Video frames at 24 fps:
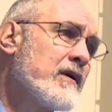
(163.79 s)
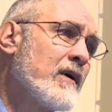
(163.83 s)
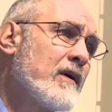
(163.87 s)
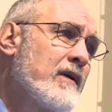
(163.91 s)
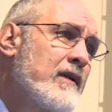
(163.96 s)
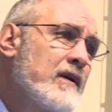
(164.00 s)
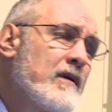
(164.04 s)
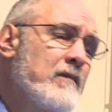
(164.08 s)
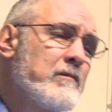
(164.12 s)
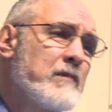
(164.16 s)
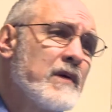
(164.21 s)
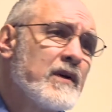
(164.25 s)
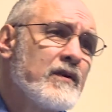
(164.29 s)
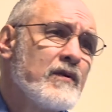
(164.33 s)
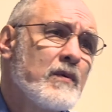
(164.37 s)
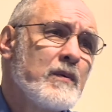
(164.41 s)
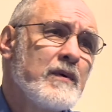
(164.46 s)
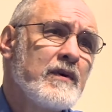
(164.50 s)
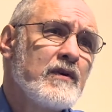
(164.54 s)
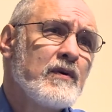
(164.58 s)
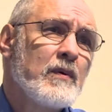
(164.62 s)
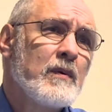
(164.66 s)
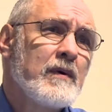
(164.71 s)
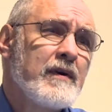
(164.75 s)
are that
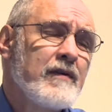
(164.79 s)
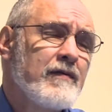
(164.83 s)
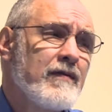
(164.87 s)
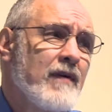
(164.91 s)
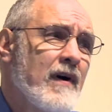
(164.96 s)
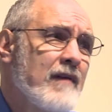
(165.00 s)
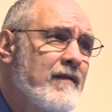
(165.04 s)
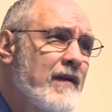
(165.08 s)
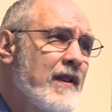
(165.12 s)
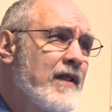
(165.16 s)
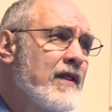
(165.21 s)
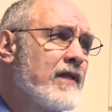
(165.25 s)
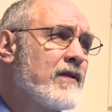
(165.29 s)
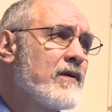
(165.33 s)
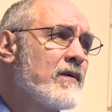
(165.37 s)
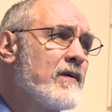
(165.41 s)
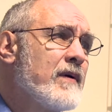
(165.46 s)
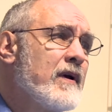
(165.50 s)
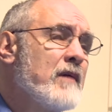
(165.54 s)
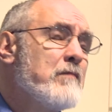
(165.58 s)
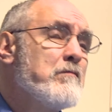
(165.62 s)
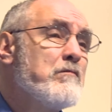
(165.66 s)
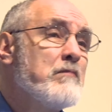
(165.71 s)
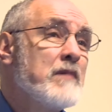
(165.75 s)
between 25 and
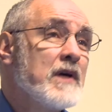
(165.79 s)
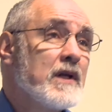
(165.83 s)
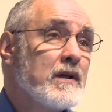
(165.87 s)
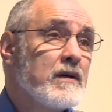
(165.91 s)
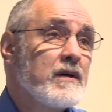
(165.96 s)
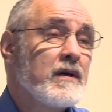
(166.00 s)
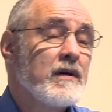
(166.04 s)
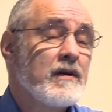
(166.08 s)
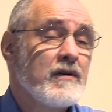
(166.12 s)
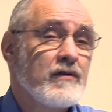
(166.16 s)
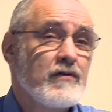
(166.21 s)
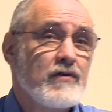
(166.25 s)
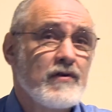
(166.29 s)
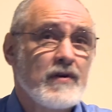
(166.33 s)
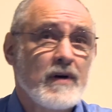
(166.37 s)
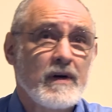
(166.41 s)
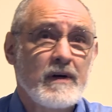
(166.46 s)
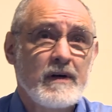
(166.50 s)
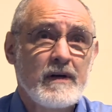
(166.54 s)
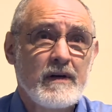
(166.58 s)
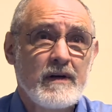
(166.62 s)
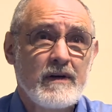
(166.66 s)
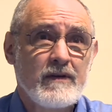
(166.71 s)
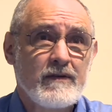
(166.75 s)
30 million
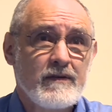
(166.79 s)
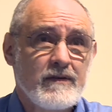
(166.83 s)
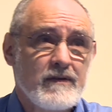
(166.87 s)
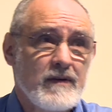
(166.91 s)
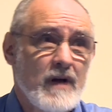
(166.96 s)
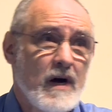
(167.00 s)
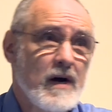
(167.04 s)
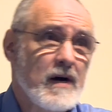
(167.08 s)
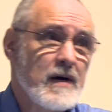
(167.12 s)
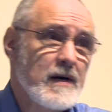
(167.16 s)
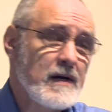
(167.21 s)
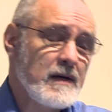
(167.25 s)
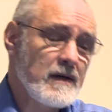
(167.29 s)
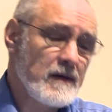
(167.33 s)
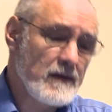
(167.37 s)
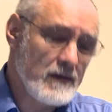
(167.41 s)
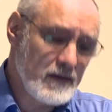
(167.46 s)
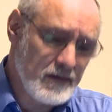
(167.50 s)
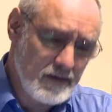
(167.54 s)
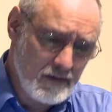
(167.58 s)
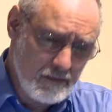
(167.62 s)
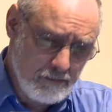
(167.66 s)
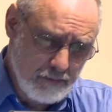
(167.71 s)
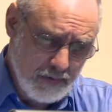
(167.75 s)
Chinese died
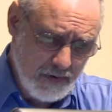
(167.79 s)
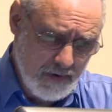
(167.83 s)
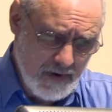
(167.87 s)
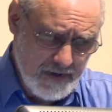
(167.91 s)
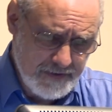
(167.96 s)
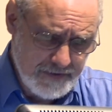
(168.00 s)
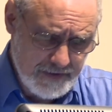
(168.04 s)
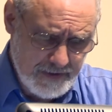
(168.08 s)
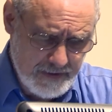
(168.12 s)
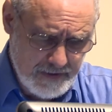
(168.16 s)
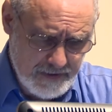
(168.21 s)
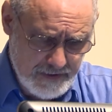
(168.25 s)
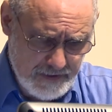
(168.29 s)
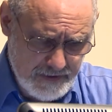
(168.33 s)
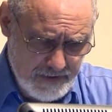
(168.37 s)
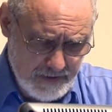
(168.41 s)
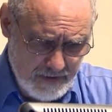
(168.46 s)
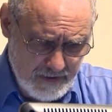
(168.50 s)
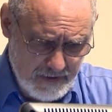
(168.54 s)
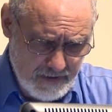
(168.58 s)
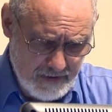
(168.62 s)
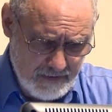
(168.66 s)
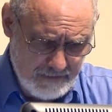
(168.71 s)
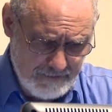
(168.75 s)
in the process
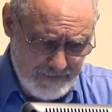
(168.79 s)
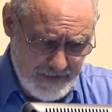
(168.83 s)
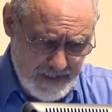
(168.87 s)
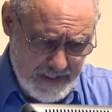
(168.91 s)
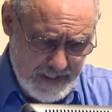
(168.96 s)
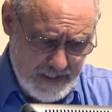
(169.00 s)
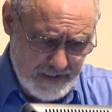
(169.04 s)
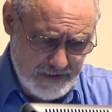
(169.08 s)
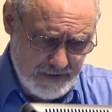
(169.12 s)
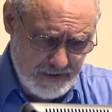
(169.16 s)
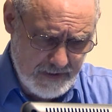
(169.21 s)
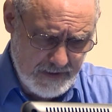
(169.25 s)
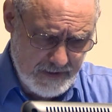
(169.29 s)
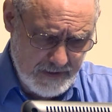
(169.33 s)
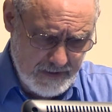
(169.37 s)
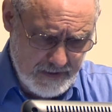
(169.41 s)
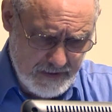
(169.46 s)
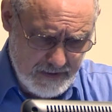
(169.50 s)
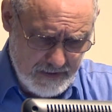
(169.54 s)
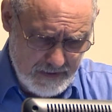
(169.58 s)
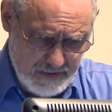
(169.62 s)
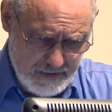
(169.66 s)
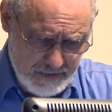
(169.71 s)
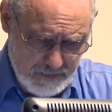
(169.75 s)
of that
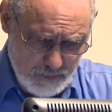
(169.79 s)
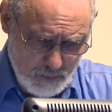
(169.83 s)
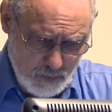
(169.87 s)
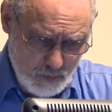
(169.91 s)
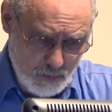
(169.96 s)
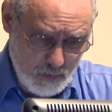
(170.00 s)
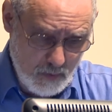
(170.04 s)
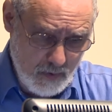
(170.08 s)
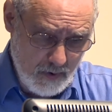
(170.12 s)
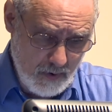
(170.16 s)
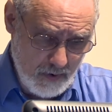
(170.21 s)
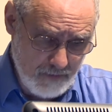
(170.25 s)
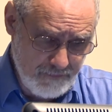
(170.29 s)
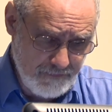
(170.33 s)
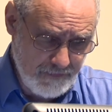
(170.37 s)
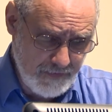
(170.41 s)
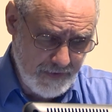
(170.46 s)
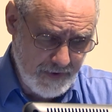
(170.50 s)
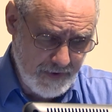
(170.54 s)
war for